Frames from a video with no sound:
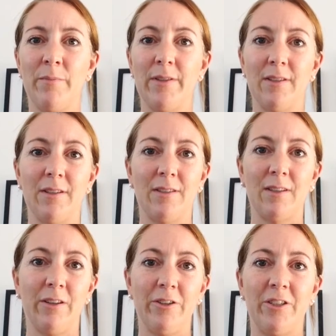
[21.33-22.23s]
business
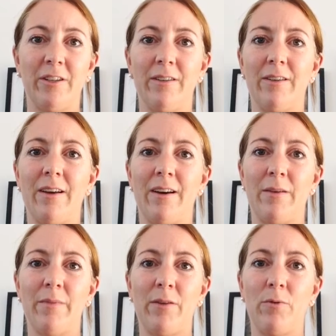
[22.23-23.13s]
solution
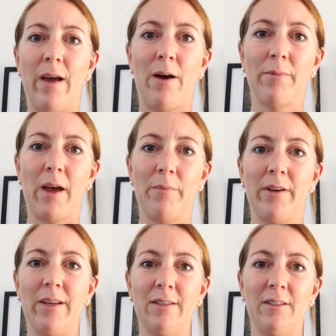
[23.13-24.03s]
that will help
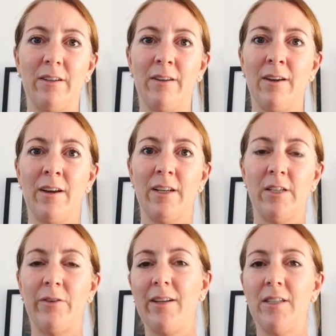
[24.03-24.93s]
companies to
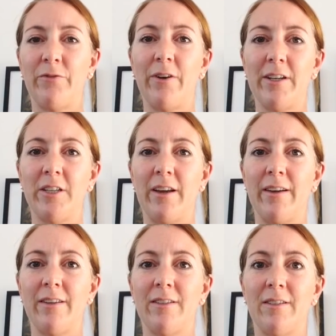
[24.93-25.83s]
really
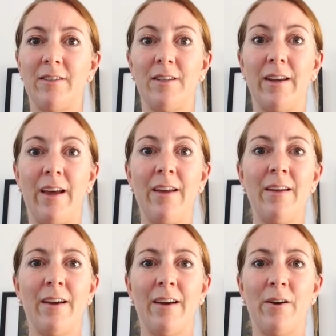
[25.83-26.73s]
differentiate
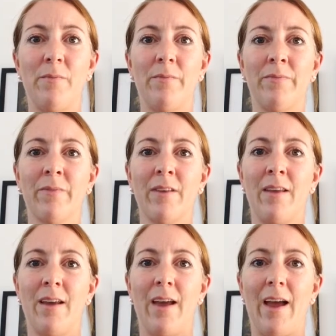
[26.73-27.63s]
today
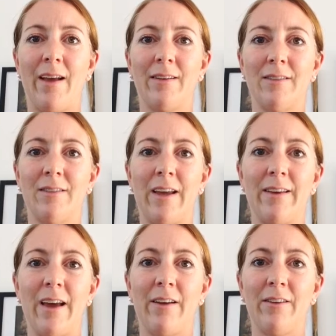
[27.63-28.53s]
and
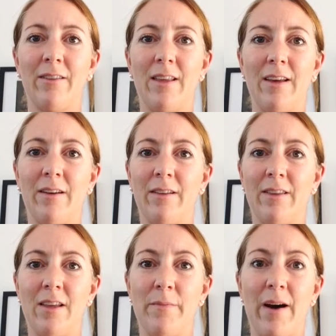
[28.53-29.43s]
stand out in
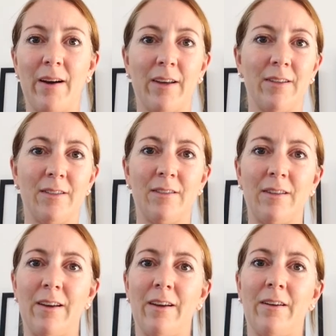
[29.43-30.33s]
their
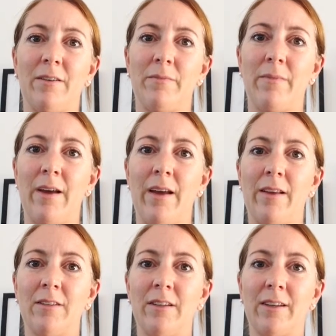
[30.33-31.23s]
markets
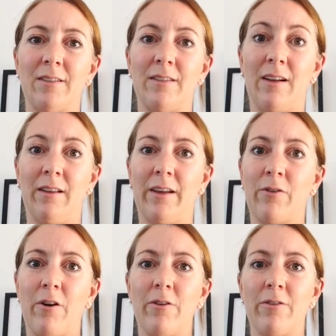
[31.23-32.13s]
and excel their
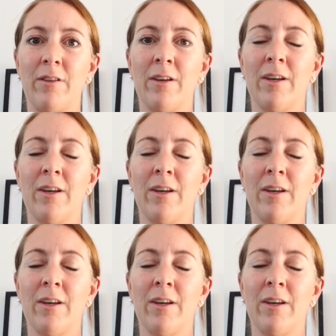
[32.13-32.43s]
growth.